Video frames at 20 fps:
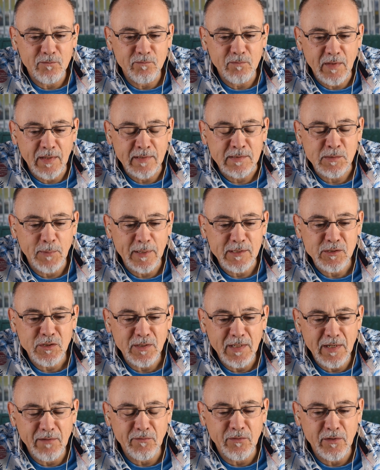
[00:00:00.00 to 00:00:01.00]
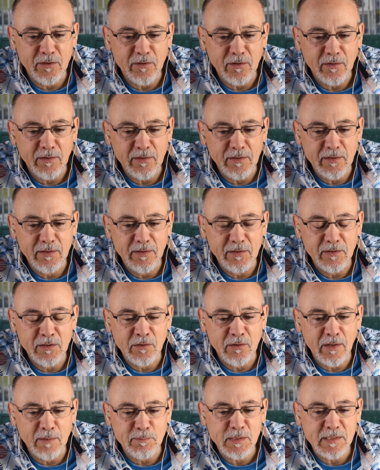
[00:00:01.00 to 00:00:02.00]
especially if you're
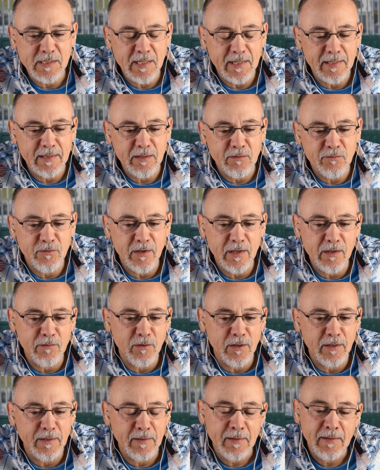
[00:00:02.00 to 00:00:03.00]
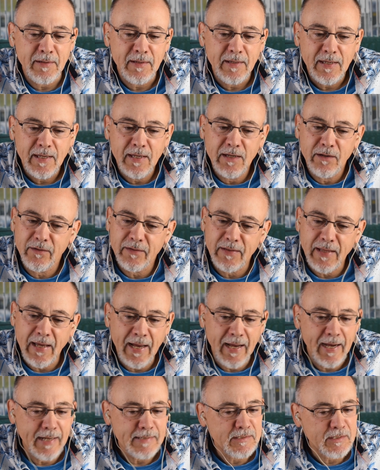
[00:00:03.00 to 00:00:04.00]
upsetting the favorite. Here in the
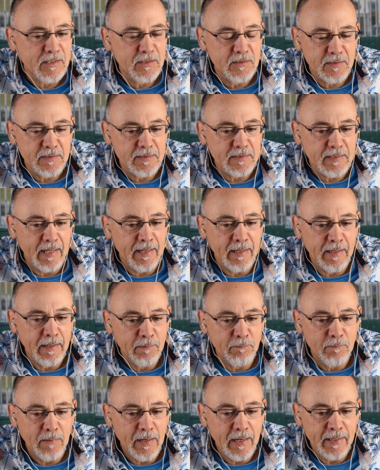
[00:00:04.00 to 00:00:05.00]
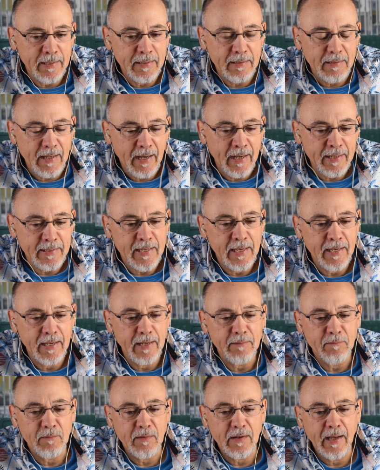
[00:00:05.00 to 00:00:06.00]
Haskell, I can't
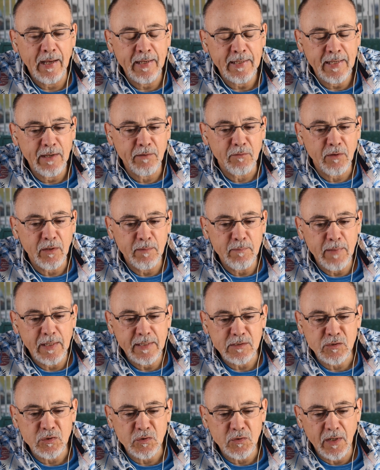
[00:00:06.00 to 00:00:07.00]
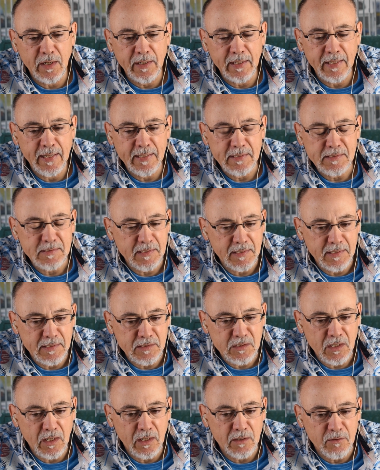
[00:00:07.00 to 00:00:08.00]
really make a strong case against
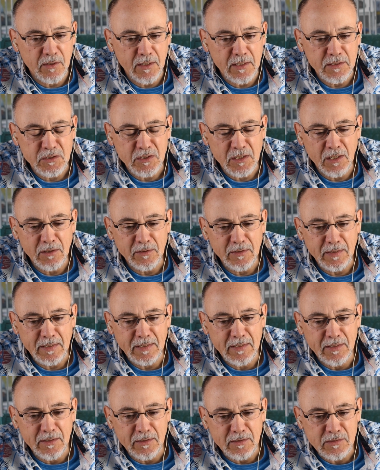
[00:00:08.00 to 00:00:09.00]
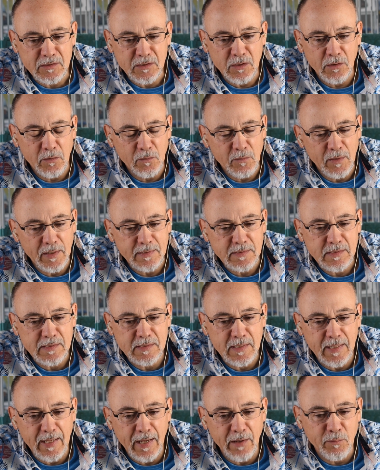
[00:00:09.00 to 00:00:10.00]
Hot Rod Charlie here. So
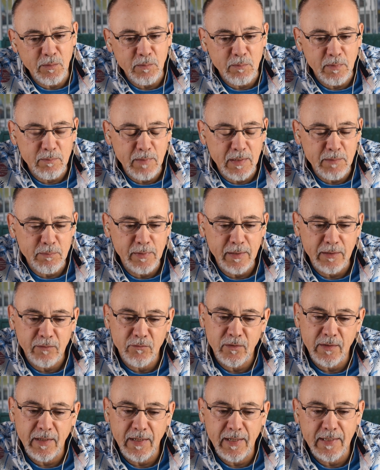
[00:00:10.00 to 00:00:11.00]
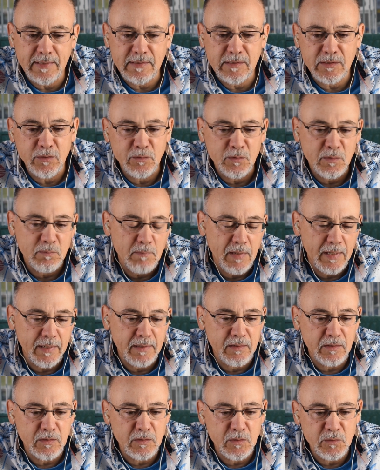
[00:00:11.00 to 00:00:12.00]
that would be my pick for the Haskell with
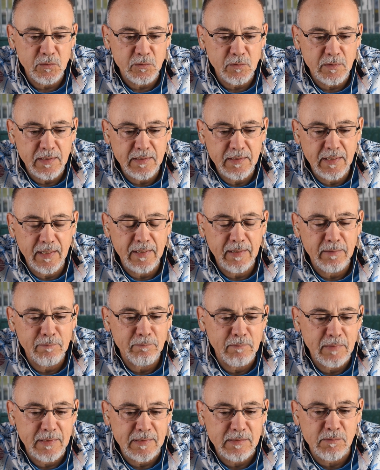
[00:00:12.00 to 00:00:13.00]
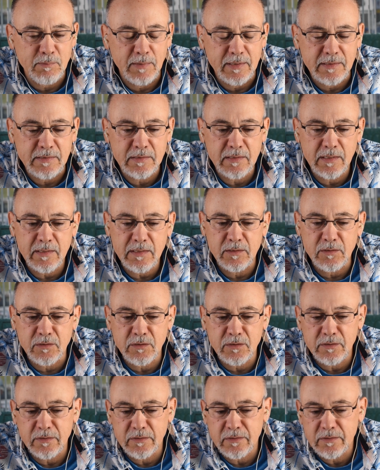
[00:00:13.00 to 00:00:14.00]
Mandaloon as my second
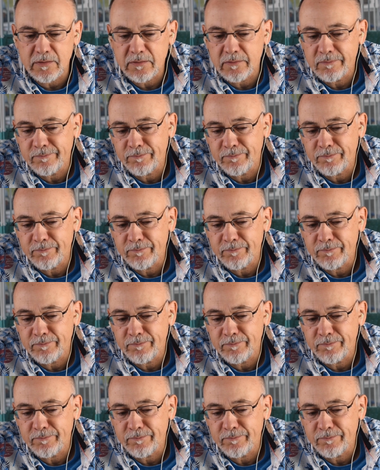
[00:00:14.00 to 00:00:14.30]
choice.